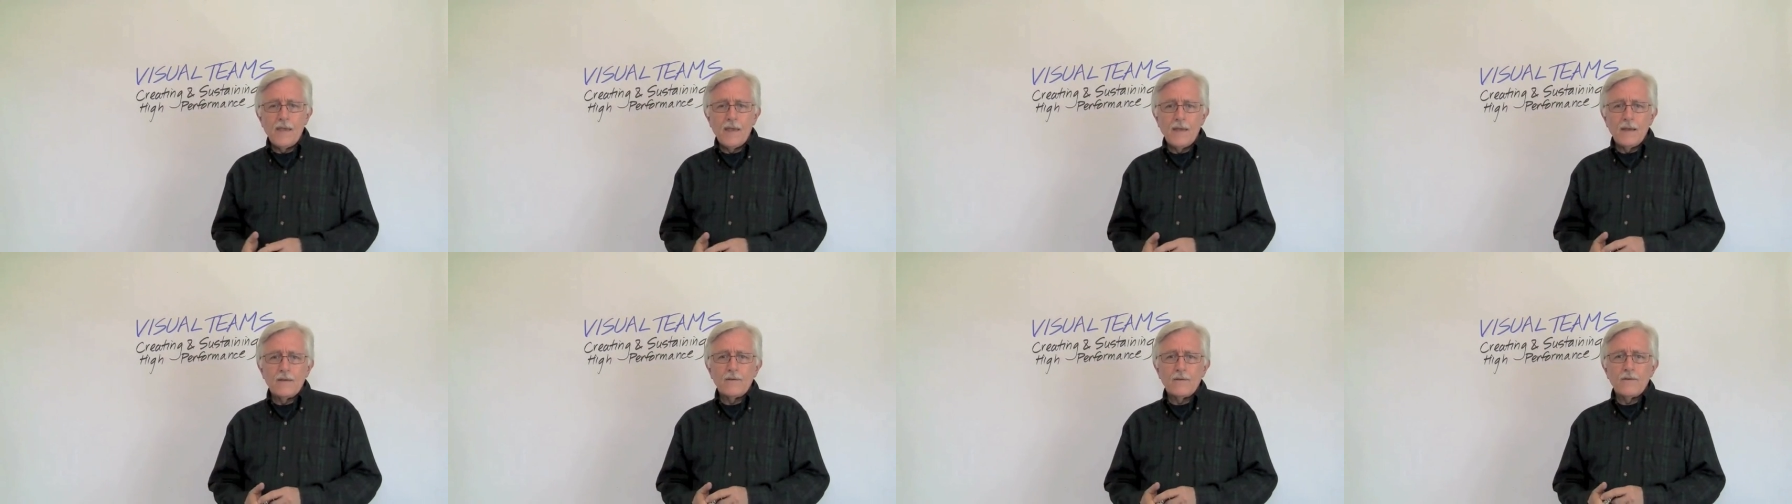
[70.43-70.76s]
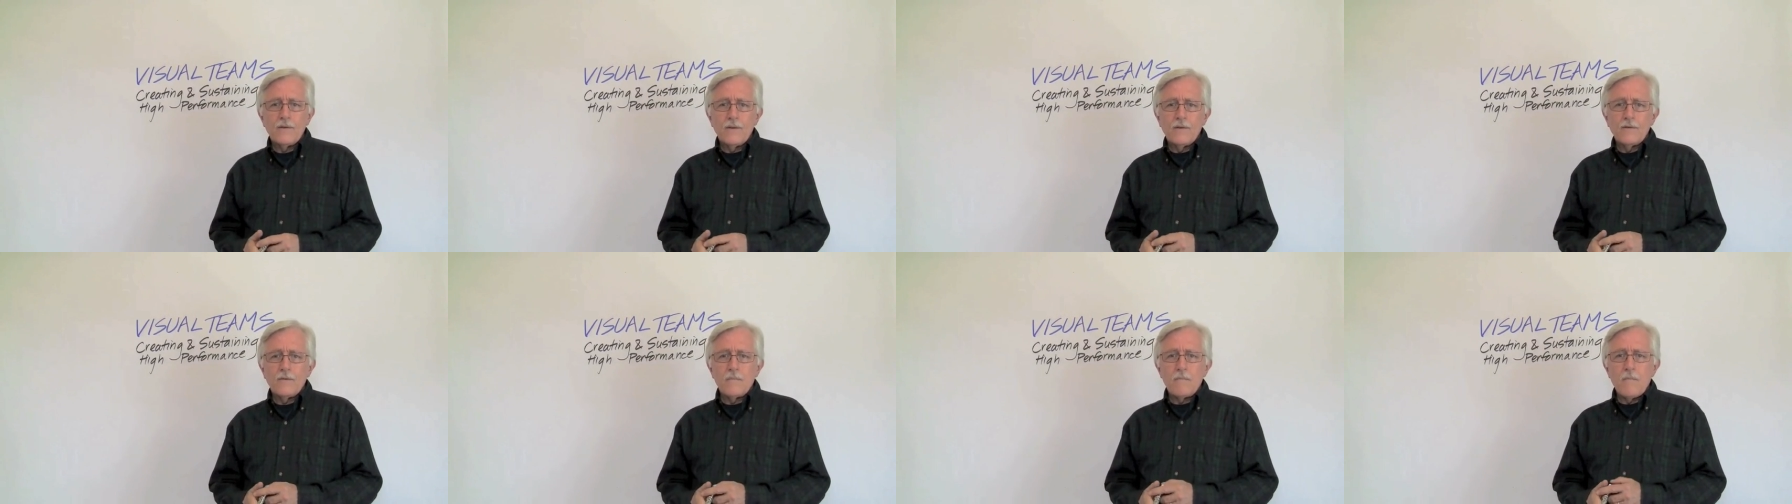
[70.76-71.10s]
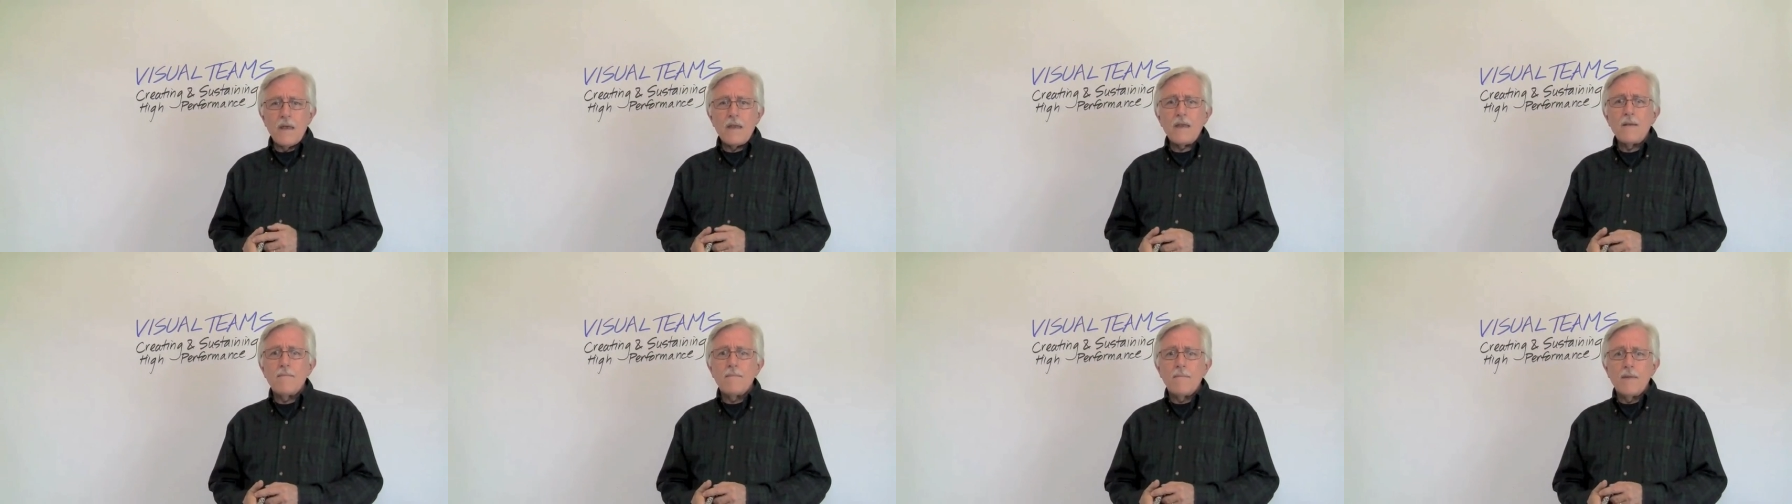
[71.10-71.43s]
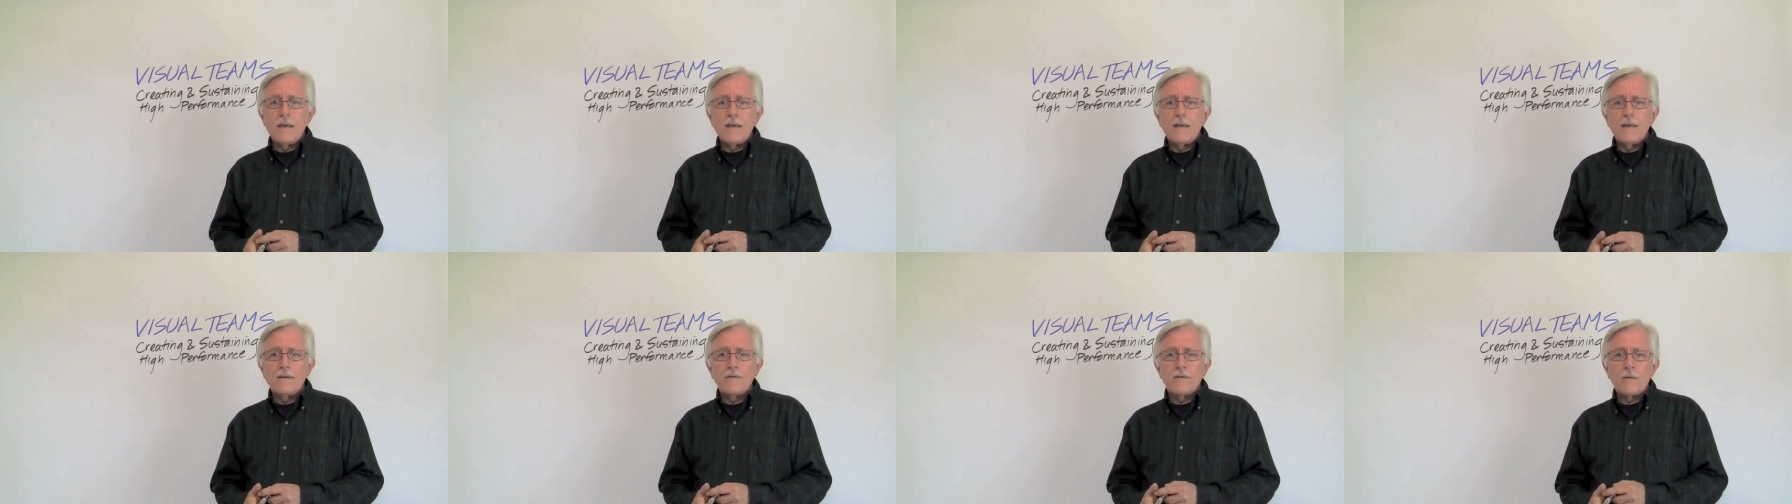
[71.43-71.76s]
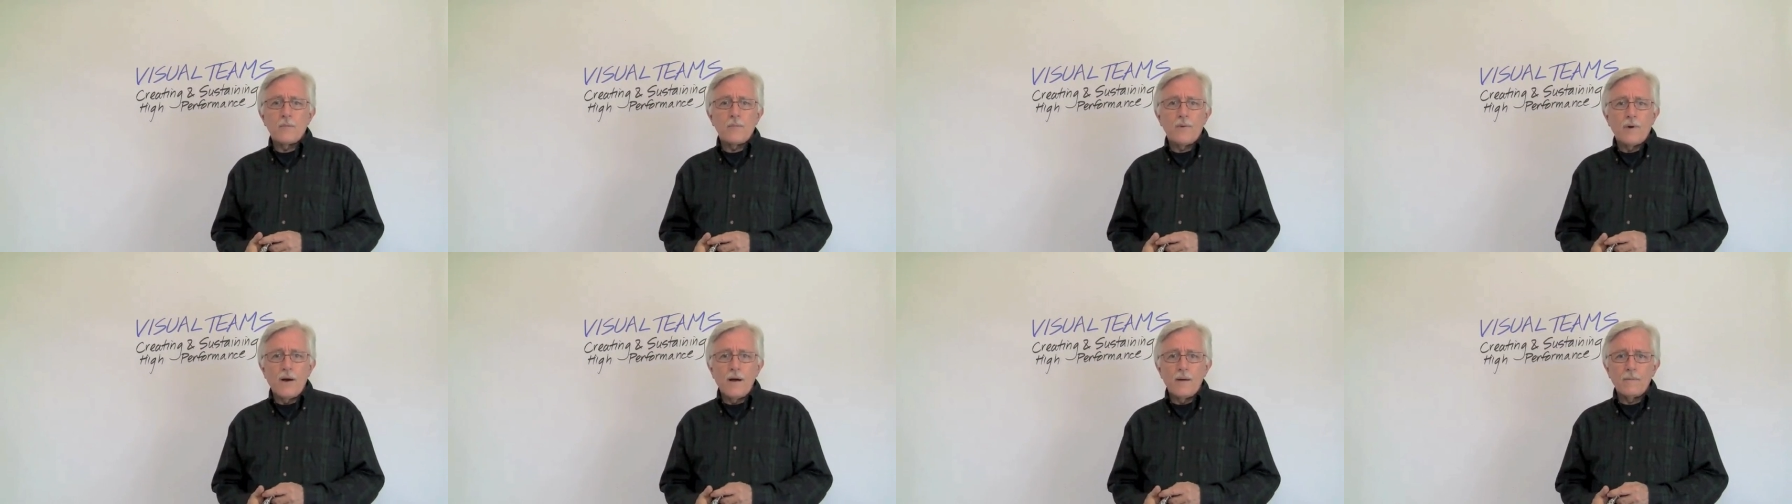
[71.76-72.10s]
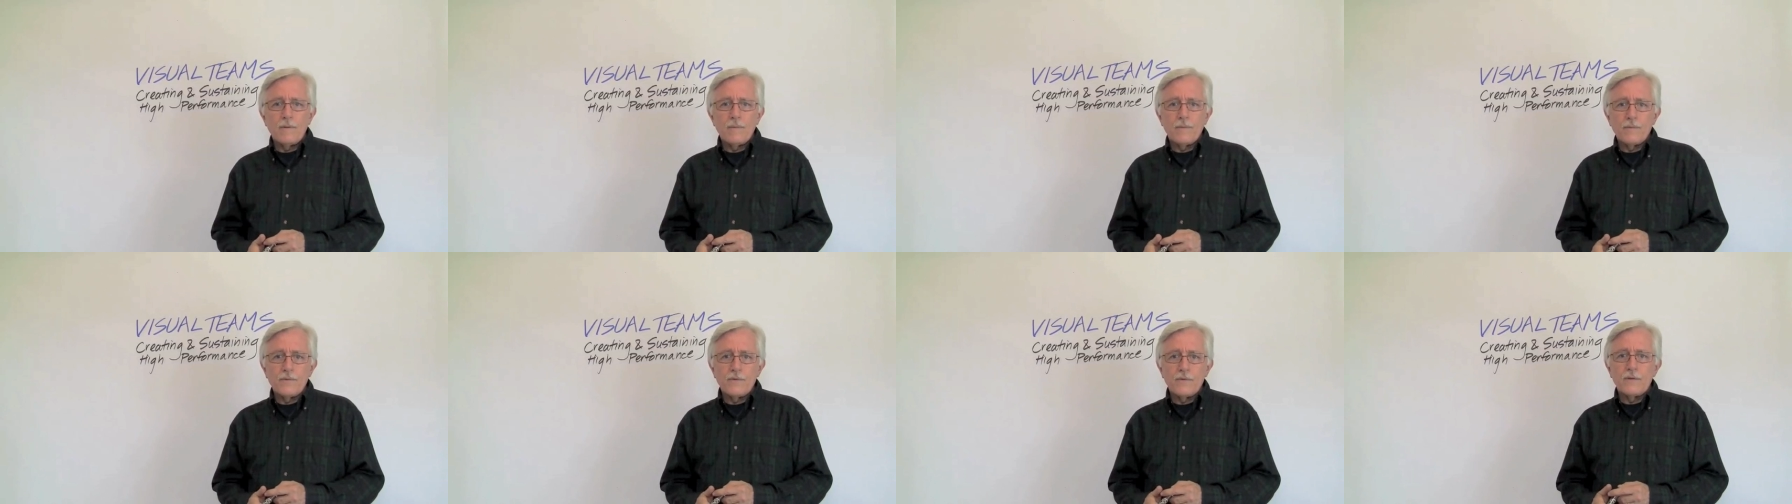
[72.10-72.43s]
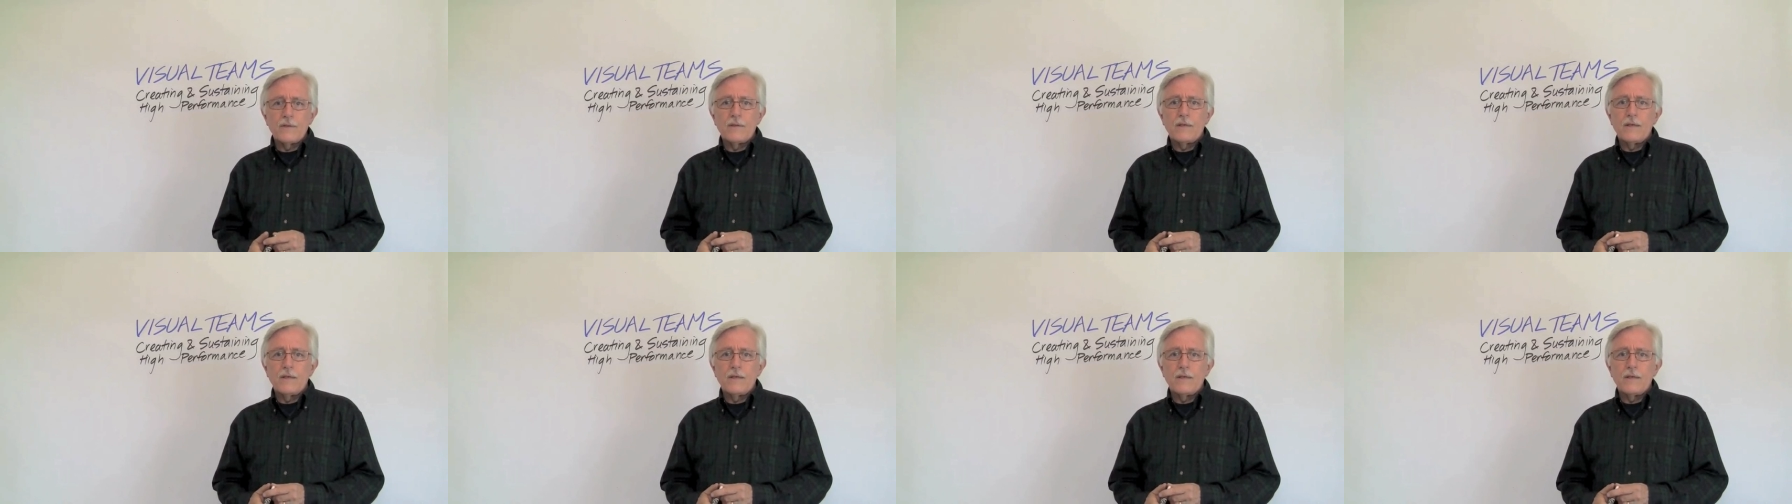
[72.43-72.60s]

And since many, many of the problems